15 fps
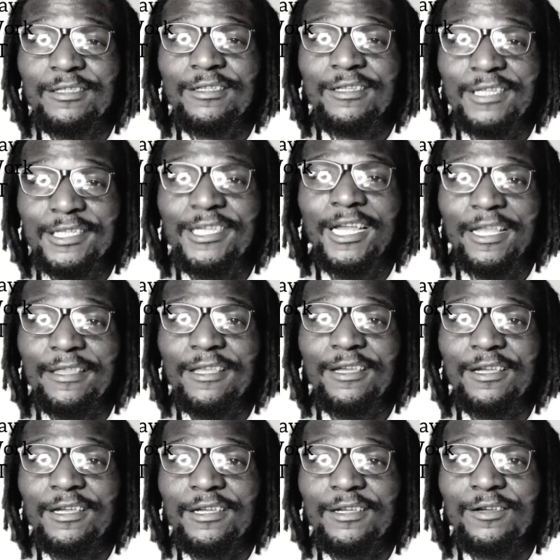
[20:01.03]
each
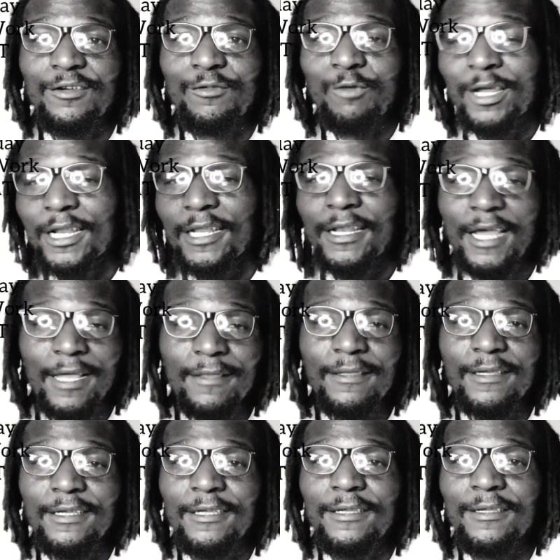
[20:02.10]
other, one
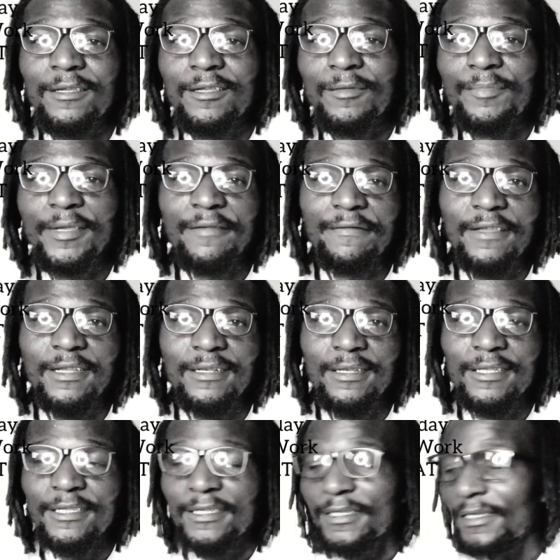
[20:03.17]
another perfectly.
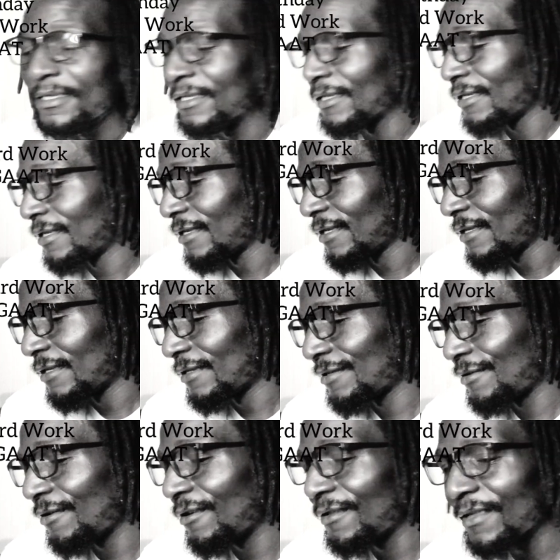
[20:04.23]

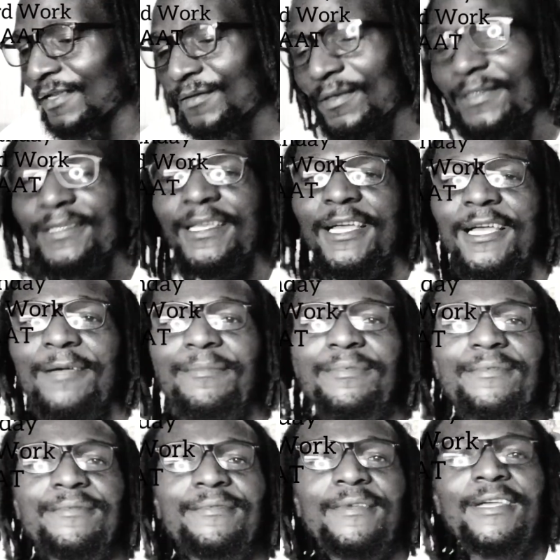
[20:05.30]
So that's what's up,
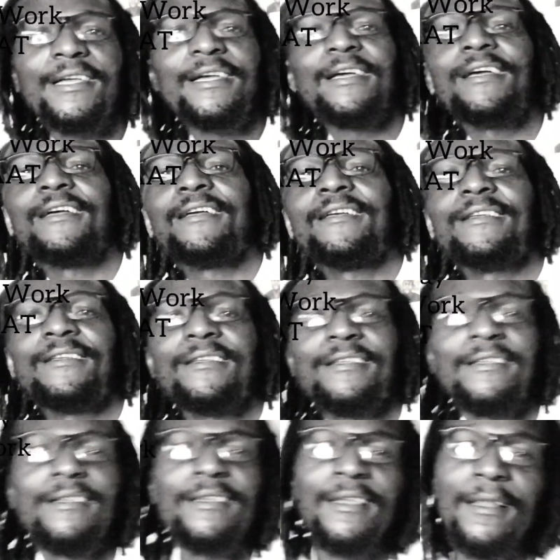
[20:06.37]

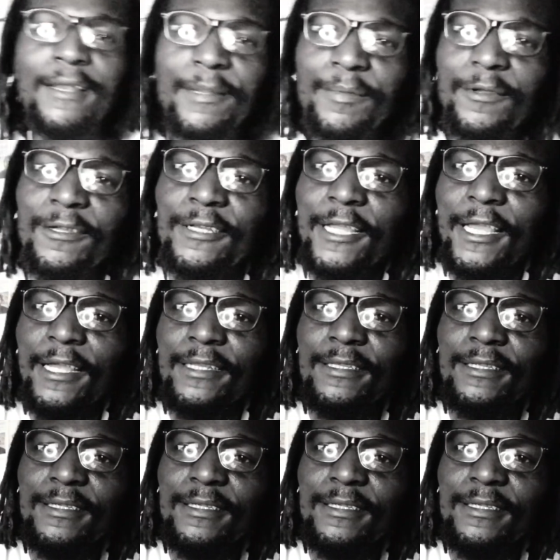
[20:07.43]
Lip Connect.